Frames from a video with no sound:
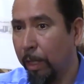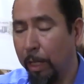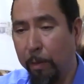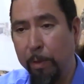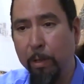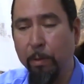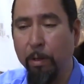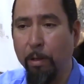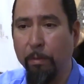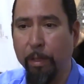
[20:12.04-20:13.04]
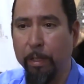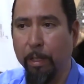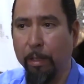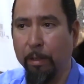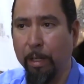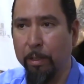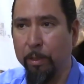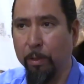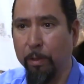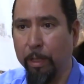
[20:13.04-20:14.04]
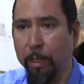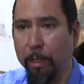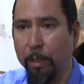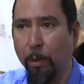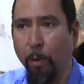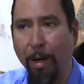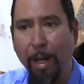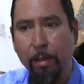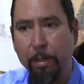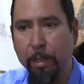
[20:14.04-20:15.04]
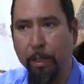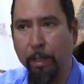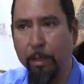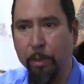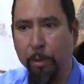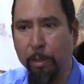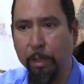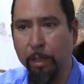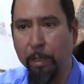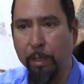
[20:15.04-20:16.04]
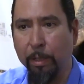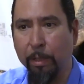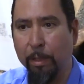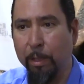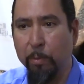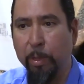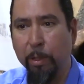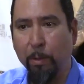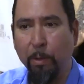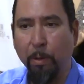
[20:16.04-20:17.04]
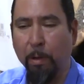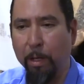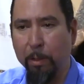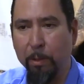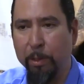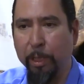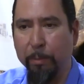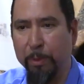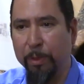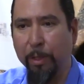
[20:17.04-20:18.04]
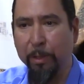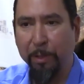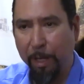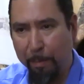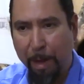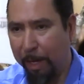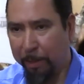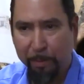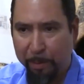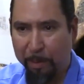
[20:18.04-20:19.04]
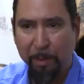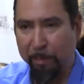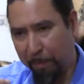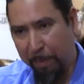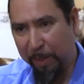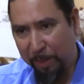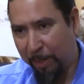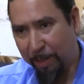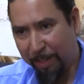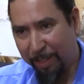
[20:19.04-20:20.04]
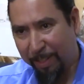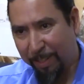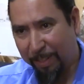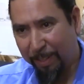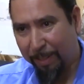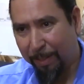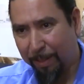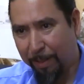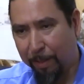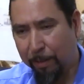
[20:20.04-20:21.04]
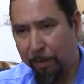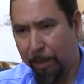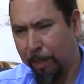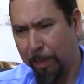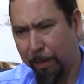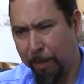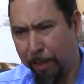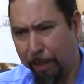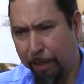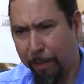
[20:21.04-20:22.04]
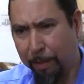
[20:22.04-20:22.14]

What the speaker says: And we don't know if they're telling our story or how they're telling our story, because we don't go on cruise ships to come back to my center. It's actually a great idea.